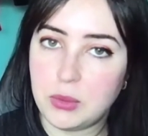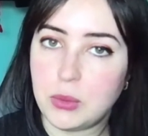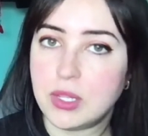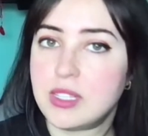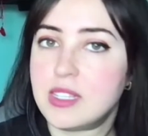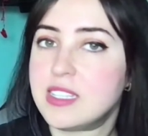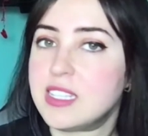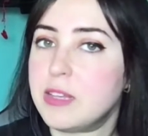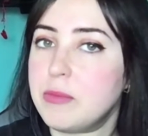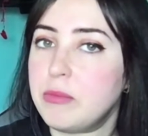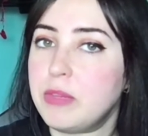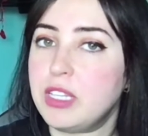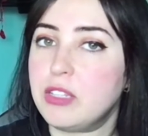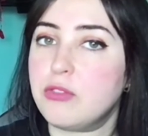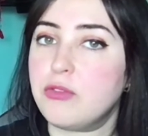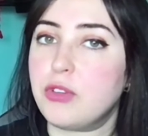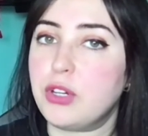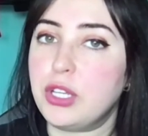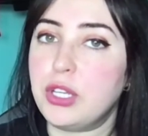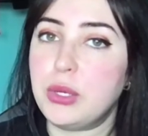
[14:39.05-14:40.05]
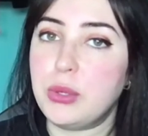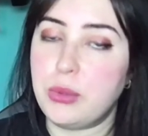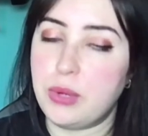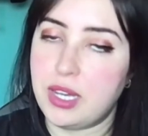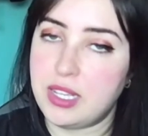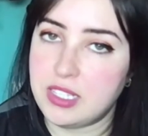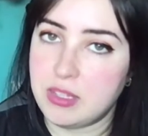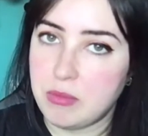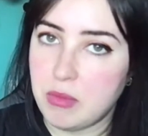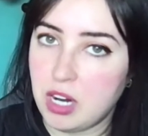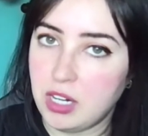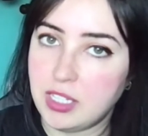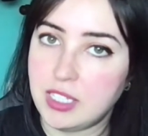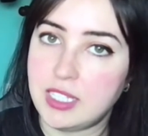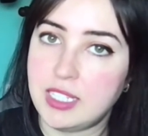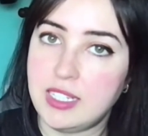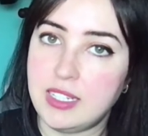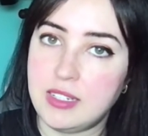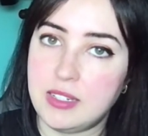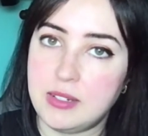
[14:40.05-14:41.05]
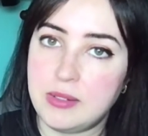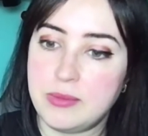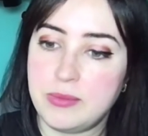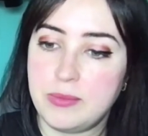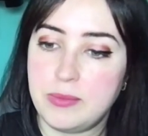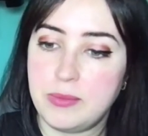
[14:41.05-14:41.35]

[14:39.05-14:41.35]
What does it mean for you as a marketeer?